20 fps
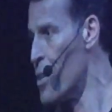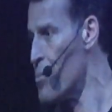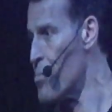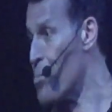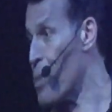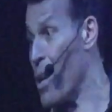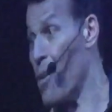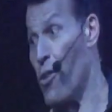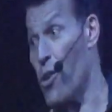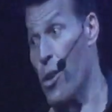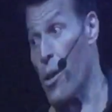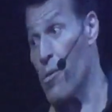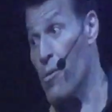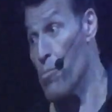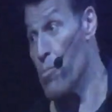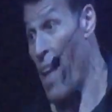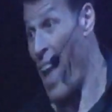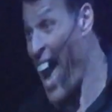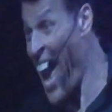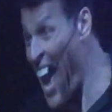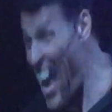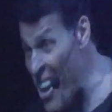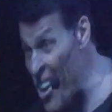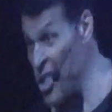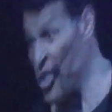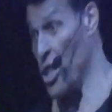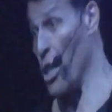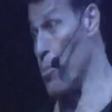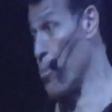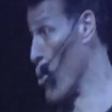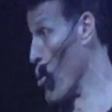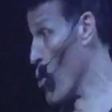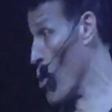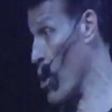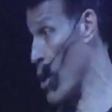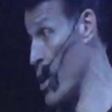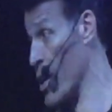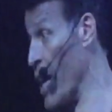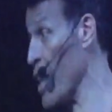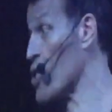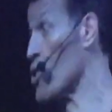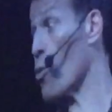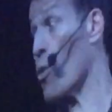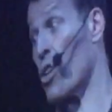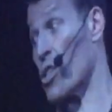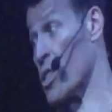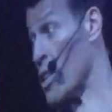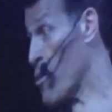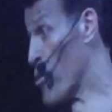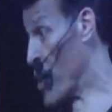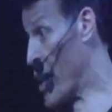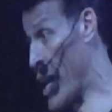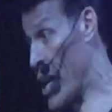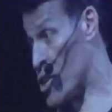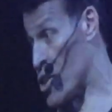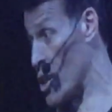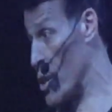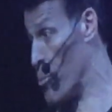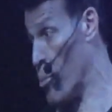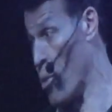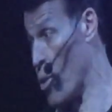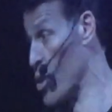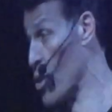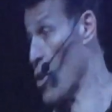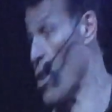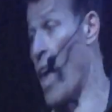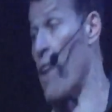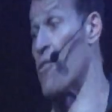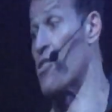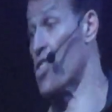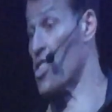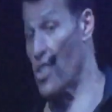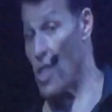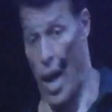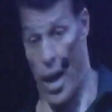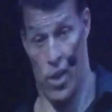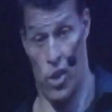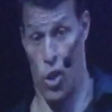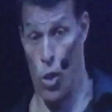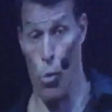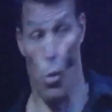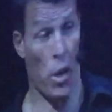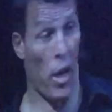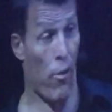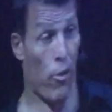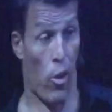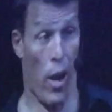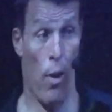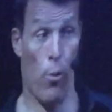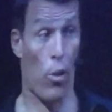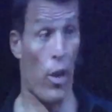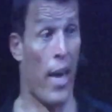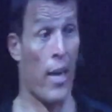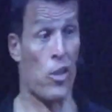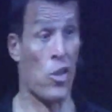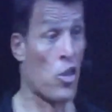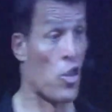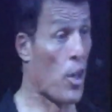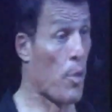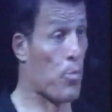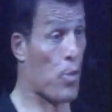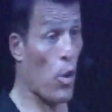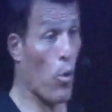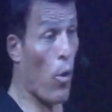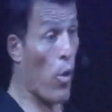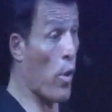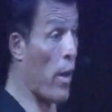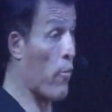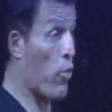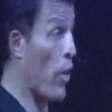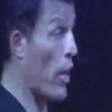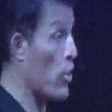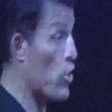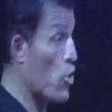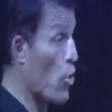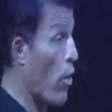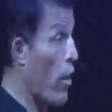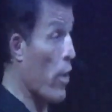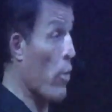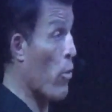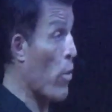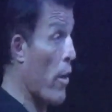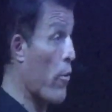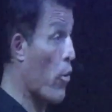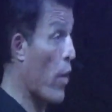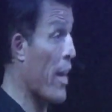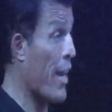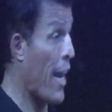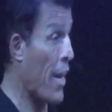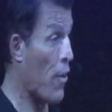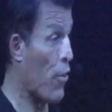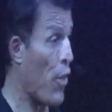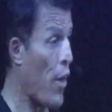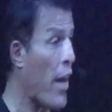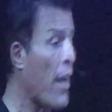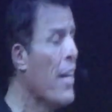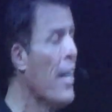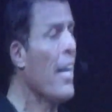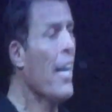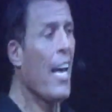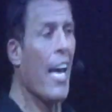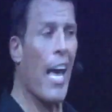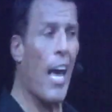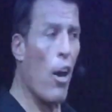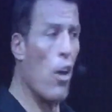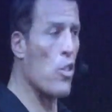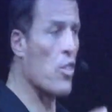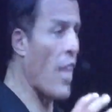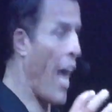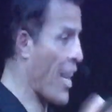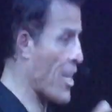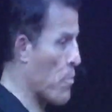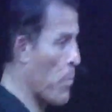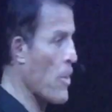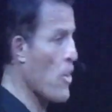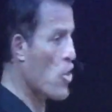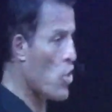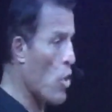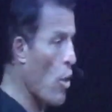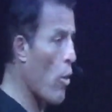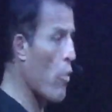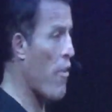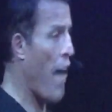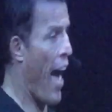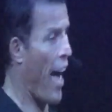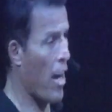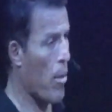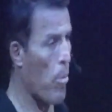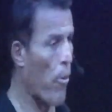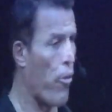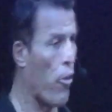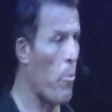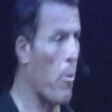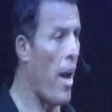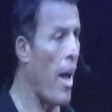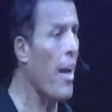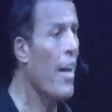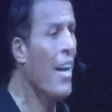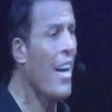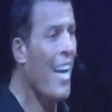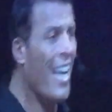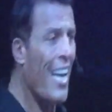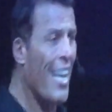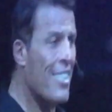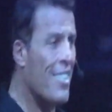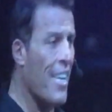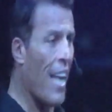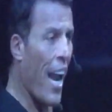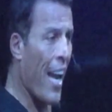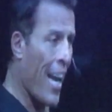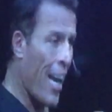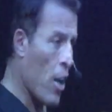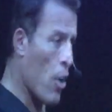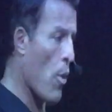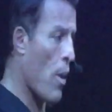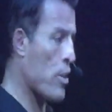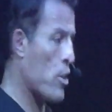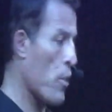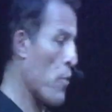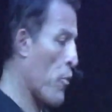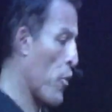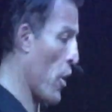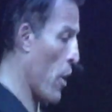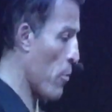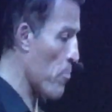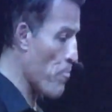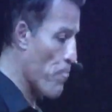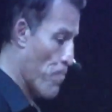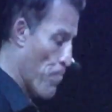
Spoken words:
But if you're energy poor, it's worse than financially poor. Your life sucks. You won't have great relationships. You won't have great joy. You won't have great anything. He goes, that's been so valuable for me. He said, I got a question for you.